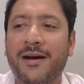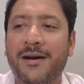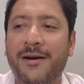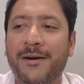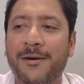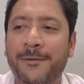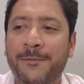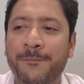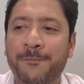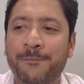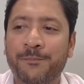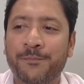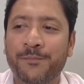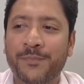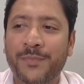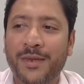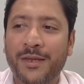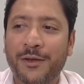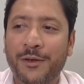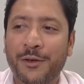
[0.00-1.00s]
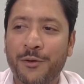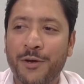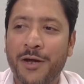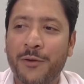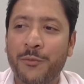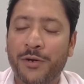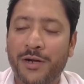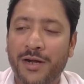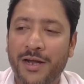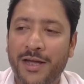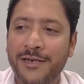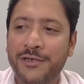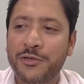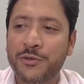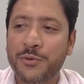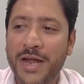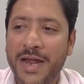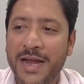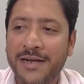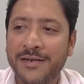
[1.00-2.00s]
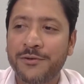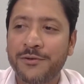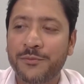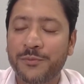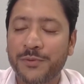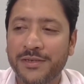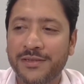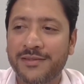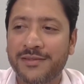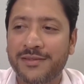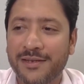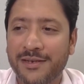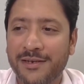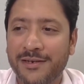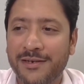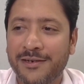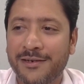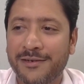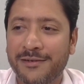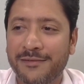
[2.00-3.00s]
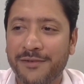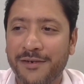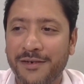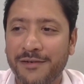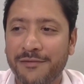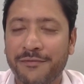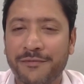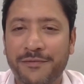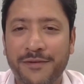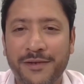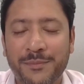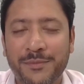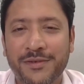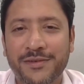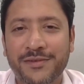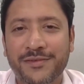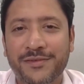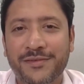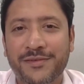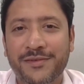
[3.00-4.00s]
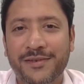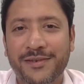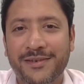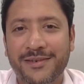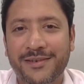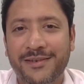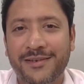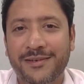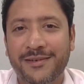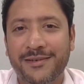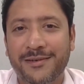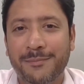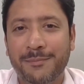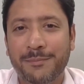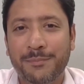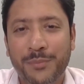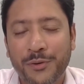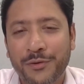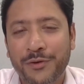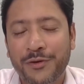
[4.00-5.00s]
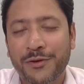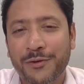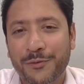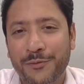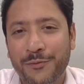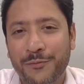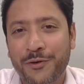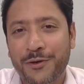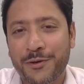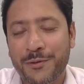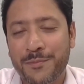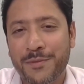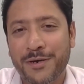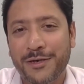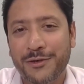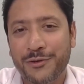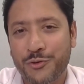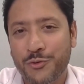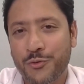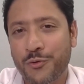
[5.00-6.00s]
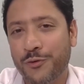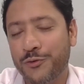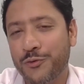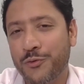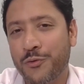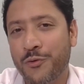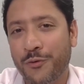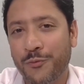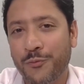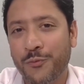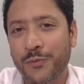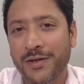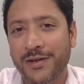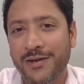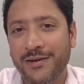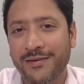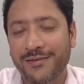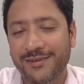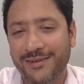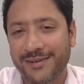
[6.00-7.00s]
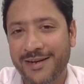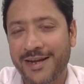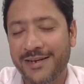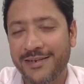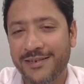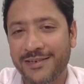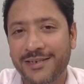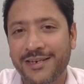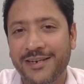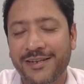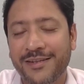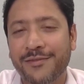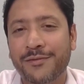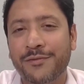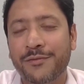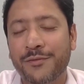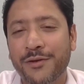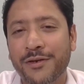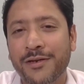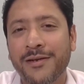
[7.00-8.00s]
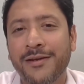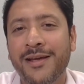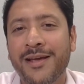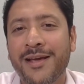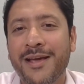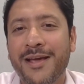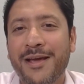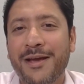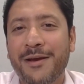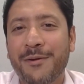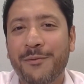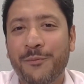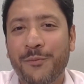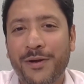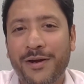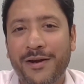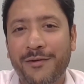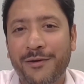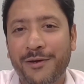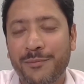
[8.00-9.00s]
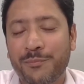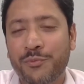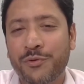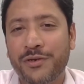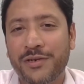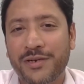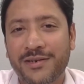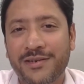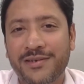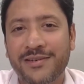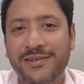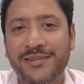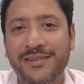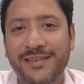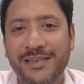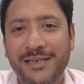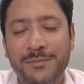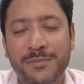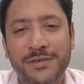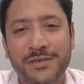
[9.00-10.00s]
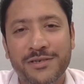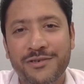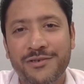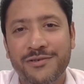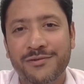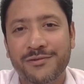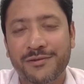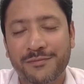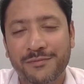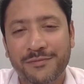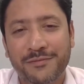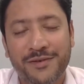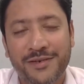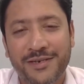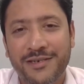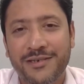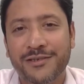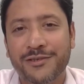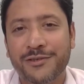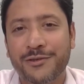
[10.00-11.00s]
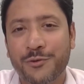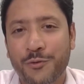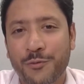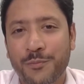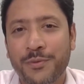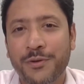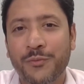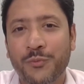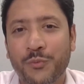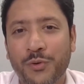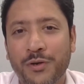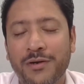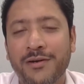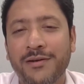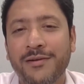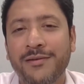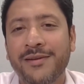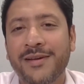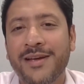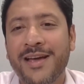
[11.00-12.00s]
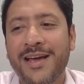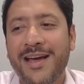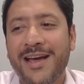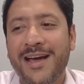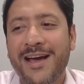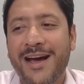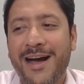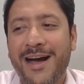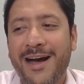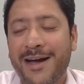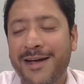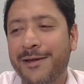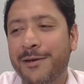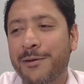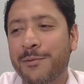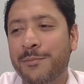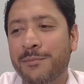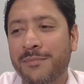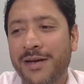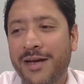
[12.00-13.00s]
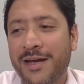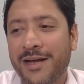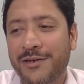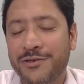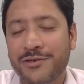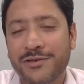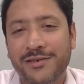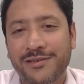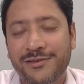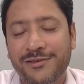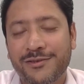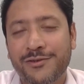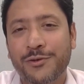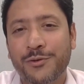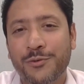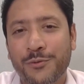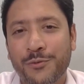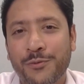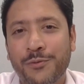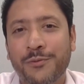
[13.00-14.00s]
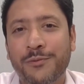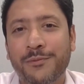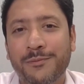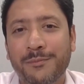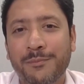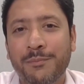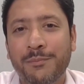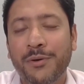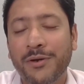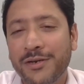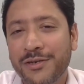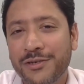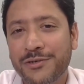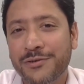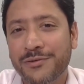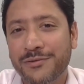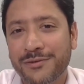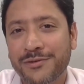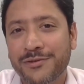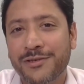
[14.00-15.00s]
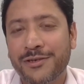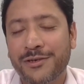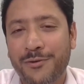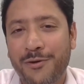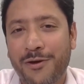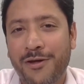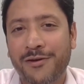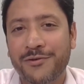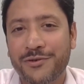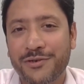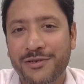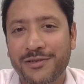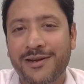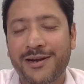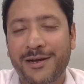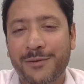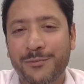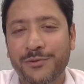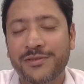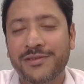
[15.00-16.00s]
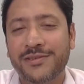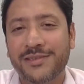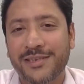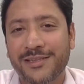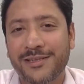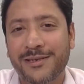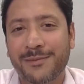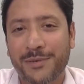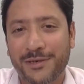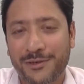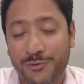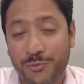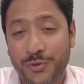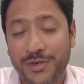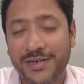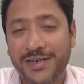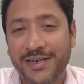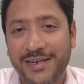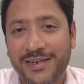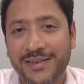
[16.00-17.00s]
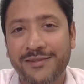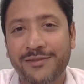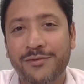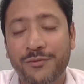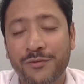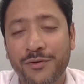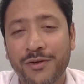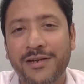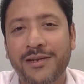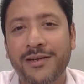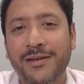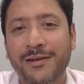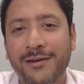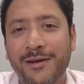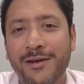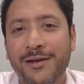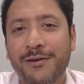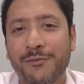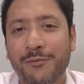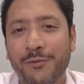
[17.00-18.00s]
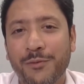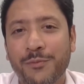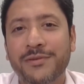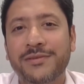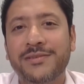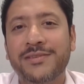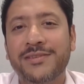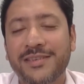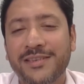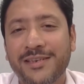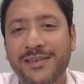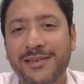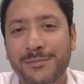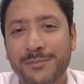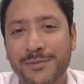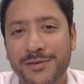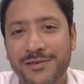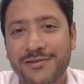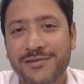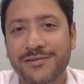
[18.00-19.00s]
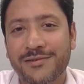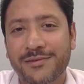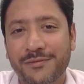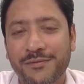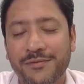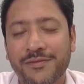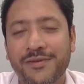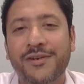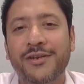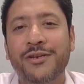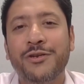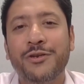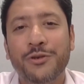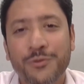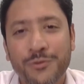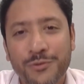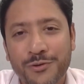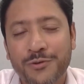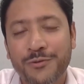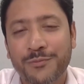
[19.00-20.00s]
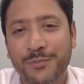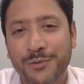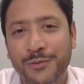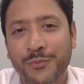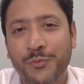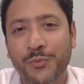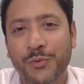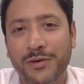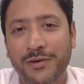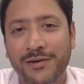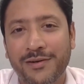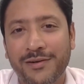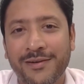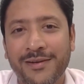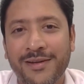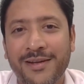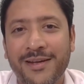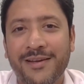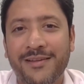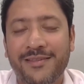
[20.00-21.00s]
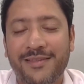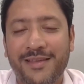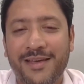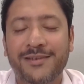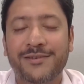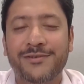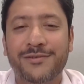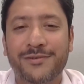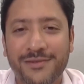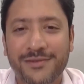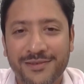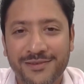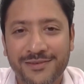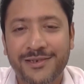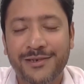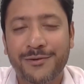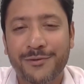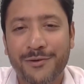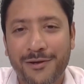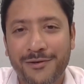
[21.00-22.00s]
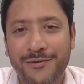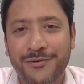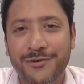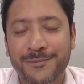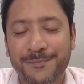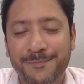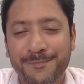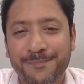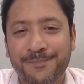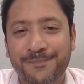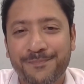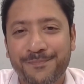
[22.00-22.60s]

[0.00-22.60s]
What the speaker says: I would like to end with a very famous book, written by George Orwell, 1983, where he predicted the emergence of a very dystopian world. I am actually so bullish on this technology that I would say that by 2083, we will see an emergence of a very utopian world thanks to this technology.